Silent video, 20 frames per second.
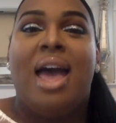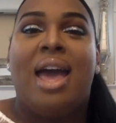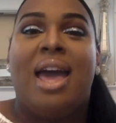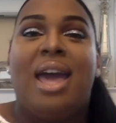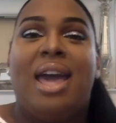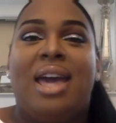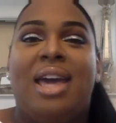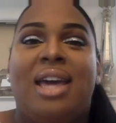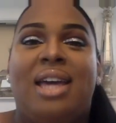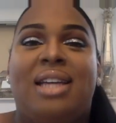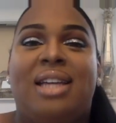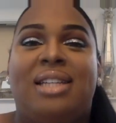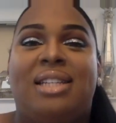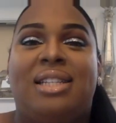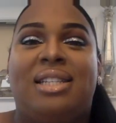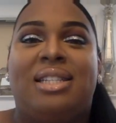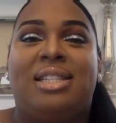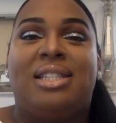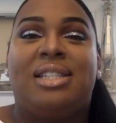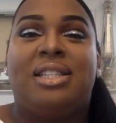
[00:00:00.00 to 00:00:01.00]

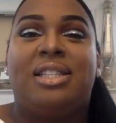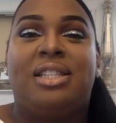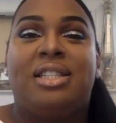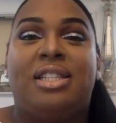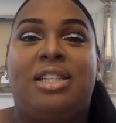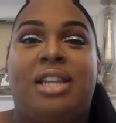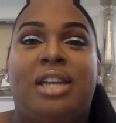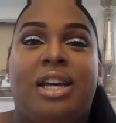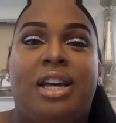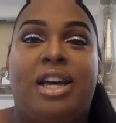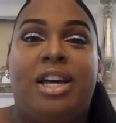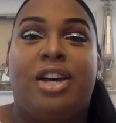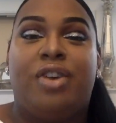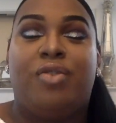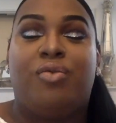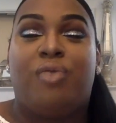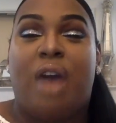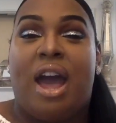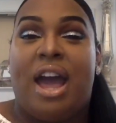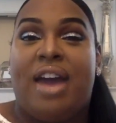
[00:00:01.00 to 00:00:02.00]
is
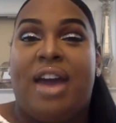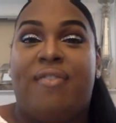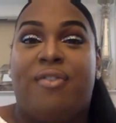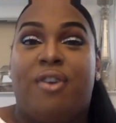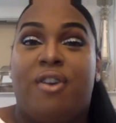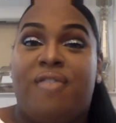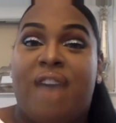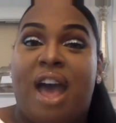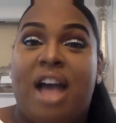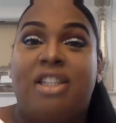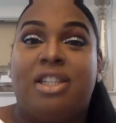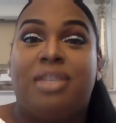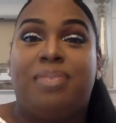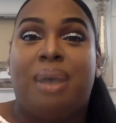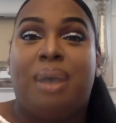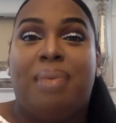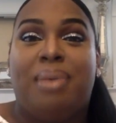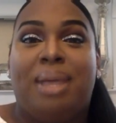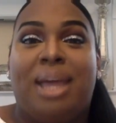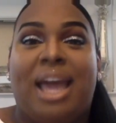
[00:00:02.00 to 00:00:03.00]
to write for a fashion
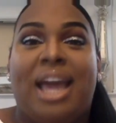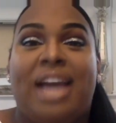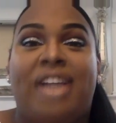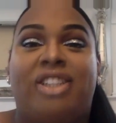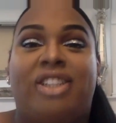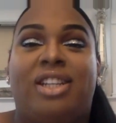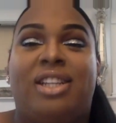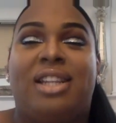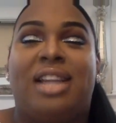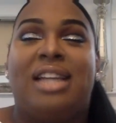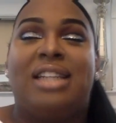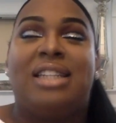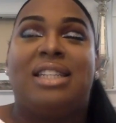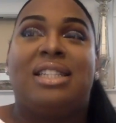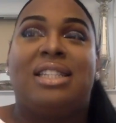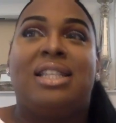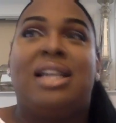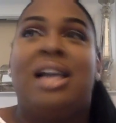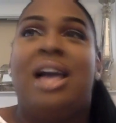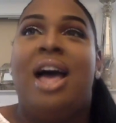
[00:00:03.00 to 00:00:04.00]
publication. That's
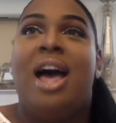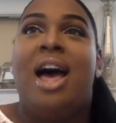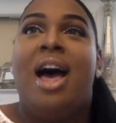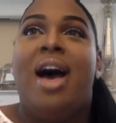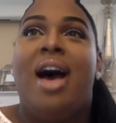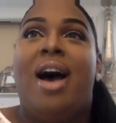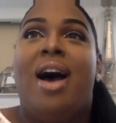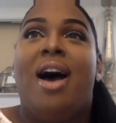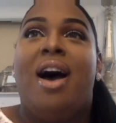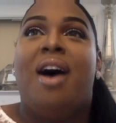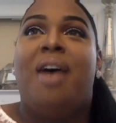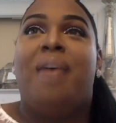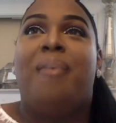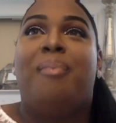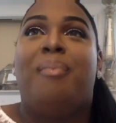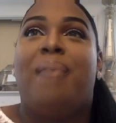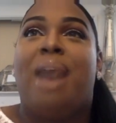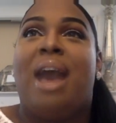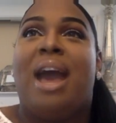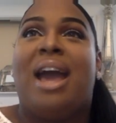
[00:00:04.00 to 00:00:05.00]

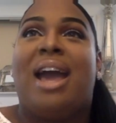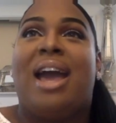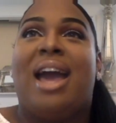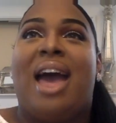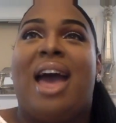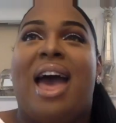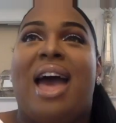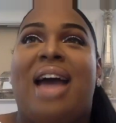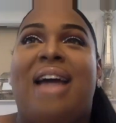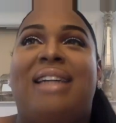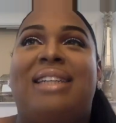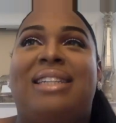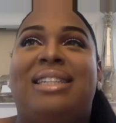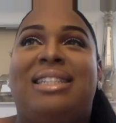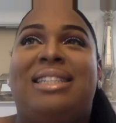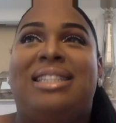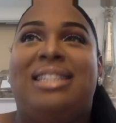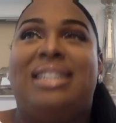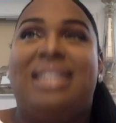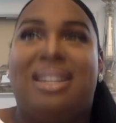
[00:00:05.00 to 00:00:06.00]
my
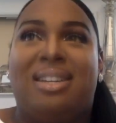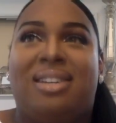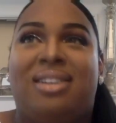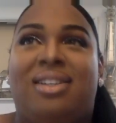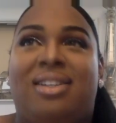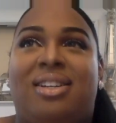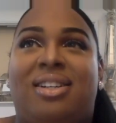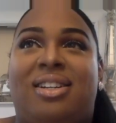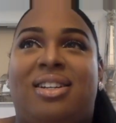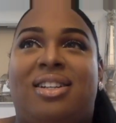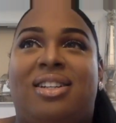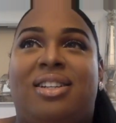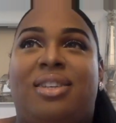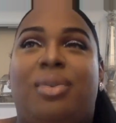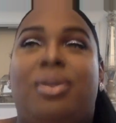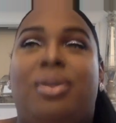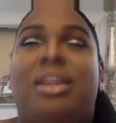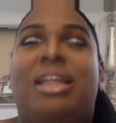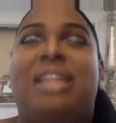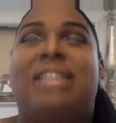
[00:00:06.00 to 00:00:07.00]
ideal,
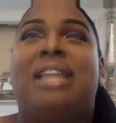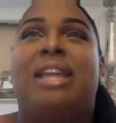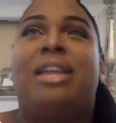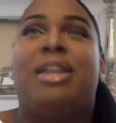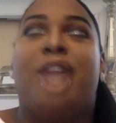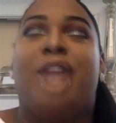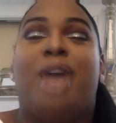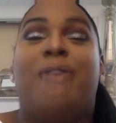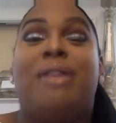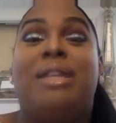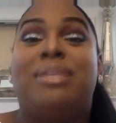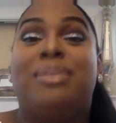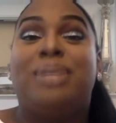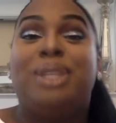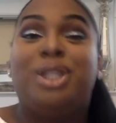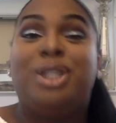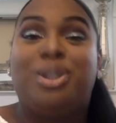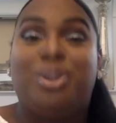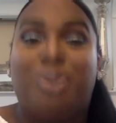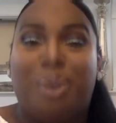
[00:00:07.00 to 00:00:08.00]
well, that's like, no, that's my
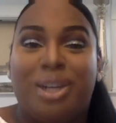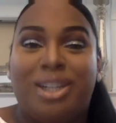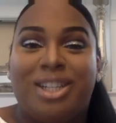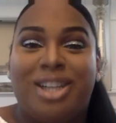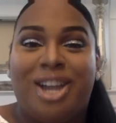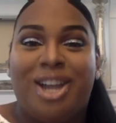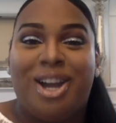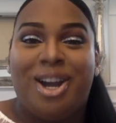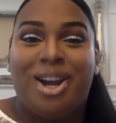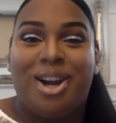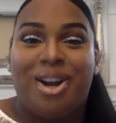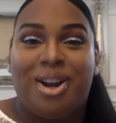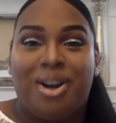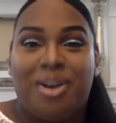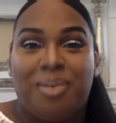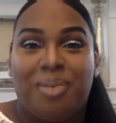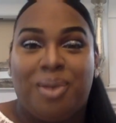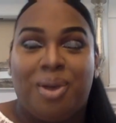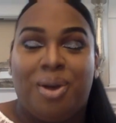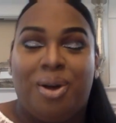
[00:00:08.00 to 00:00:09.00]
short
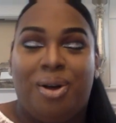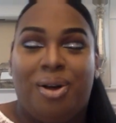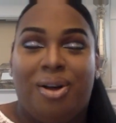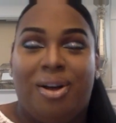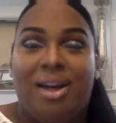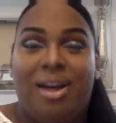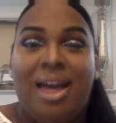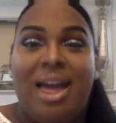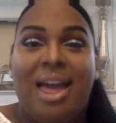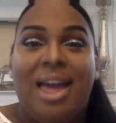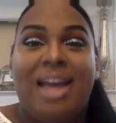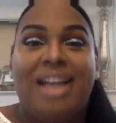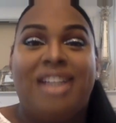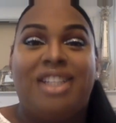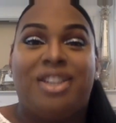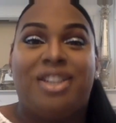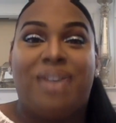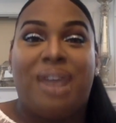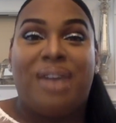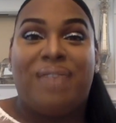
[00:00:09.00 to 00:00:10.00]
term goal,
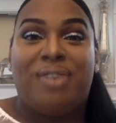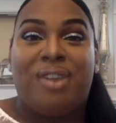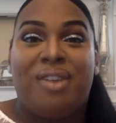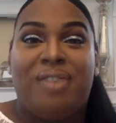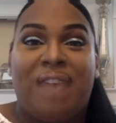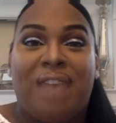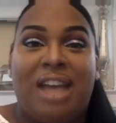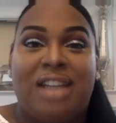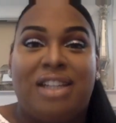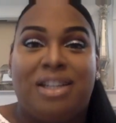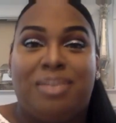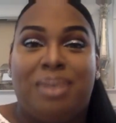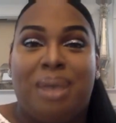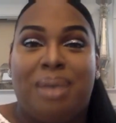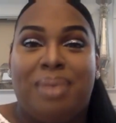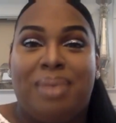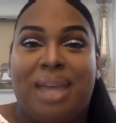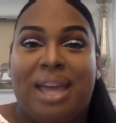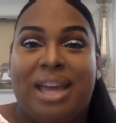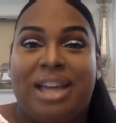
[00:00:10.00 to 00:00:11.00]
is to write for a fashion
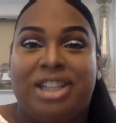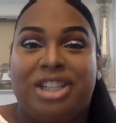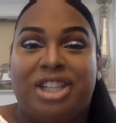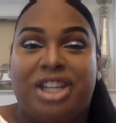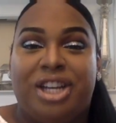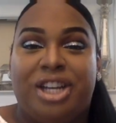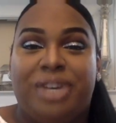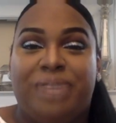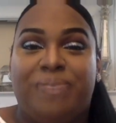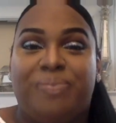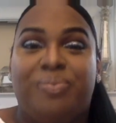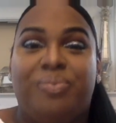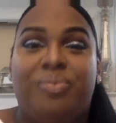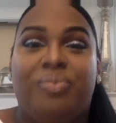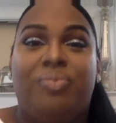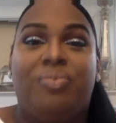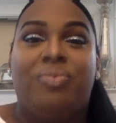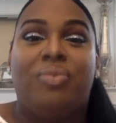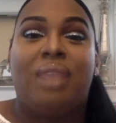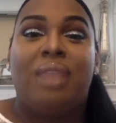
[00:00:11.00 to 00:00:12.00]
publication.
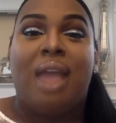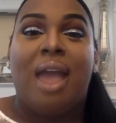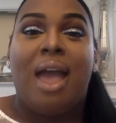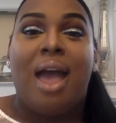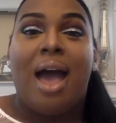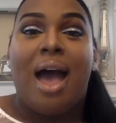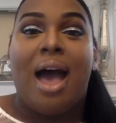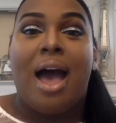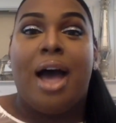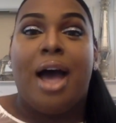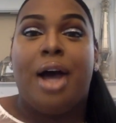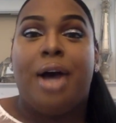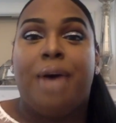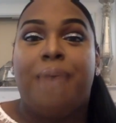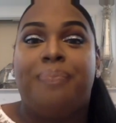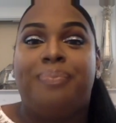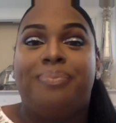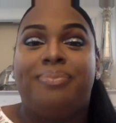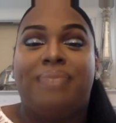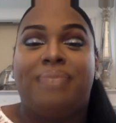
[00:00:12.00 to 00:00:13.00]

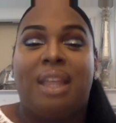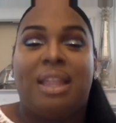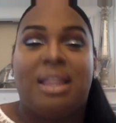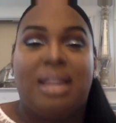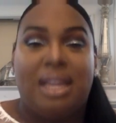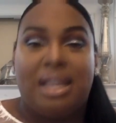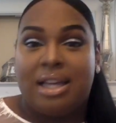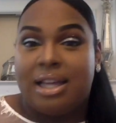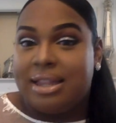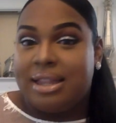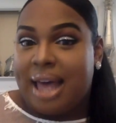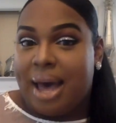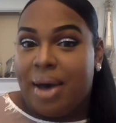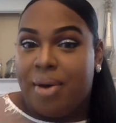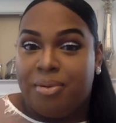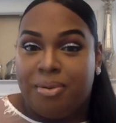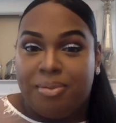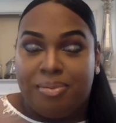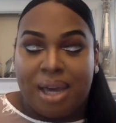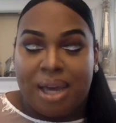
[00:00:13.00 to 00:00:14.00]
I think that
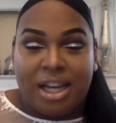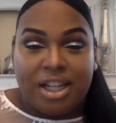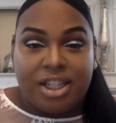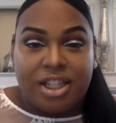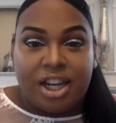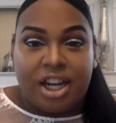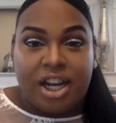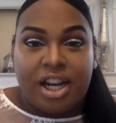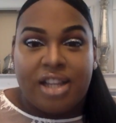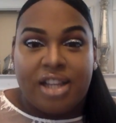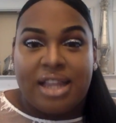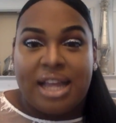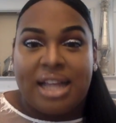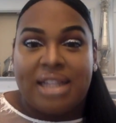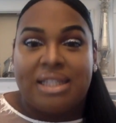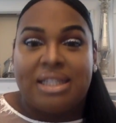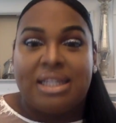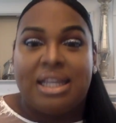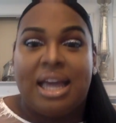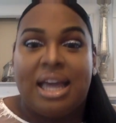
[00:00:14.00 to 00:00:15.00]
would be major.
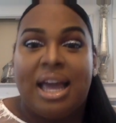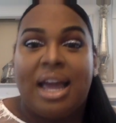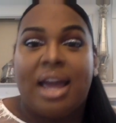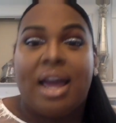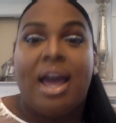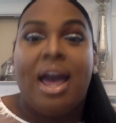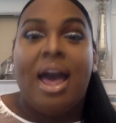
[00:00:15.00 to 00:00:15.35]
That's like,